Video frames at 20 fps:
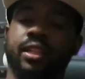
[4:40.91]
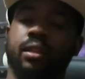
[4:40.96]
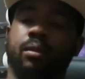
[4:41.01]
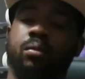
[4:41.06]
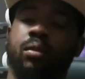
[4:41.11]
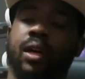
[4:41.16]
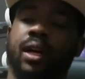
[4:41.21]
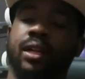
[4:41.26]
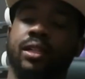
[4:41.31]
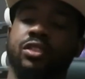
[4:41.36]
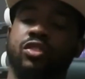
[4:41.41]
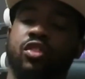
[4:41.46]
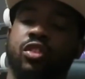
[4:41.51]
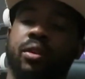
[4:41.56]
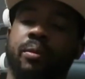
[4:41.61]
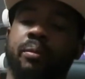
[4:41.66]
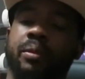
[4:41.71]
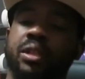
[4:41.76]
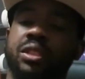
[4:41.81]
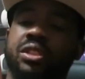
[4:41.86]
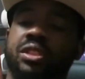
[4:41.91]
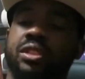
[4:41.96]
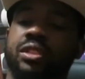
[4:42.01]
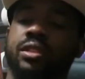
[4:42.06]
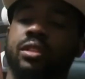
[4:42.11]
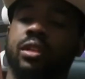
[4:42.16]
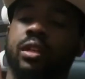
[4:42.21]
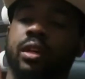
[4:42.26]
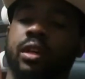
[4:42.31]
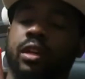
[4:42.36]
LeBron is on a
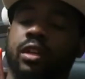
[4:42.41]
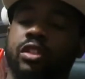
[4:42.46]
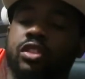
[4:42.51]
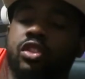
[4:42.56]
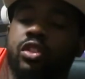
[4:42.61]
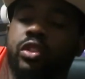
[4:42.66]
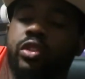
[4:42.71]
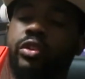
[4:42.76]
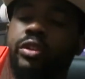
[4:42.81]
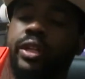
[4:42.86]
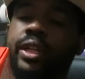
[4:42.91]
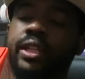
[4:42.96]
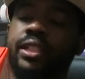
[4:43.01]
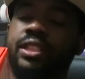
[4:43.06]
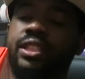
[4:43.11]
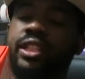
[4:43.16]
mission to create